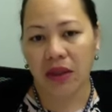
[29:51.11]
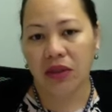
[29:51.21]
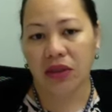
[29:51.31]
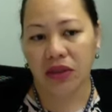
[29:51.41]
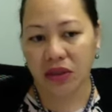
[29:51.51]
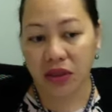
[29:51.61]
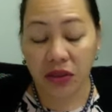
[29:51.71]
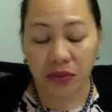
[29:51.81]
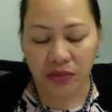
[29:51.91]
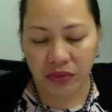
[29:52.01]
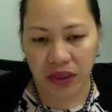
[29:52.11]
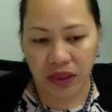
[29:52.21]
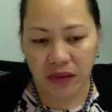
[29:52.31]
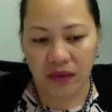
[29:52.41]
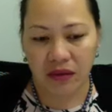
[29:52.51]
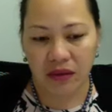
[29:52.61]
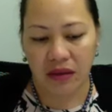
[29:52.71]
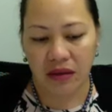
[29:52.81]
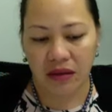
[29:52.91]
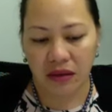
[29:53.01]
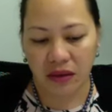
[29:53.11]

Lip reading: just to breathe and,